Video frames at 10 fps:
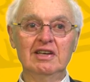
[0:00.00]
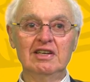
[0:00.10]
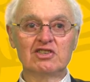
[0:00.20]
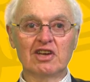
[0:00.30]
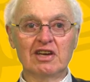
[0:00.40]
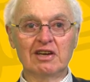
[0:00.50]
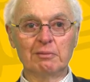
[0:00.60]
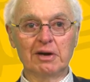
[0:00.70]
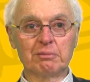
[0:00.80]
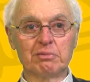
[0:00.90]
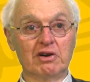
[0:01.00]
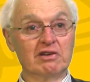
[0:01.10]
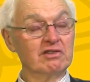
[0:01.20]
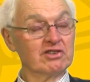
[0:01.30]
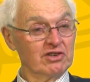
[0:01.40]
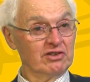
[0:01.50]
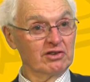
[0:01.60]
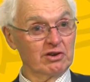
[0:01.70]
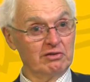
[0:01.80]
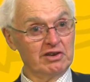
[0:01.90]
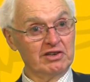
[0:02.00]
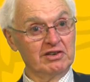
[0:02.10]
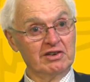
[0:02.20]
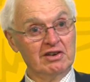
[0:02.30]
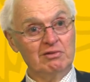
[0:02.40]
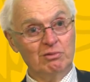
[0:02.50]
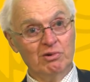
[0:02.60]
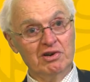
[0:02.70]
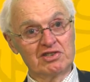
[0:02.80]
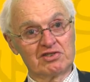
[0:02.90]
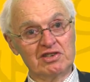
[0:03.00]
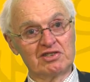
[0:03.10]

saying about progress on the Korean War history.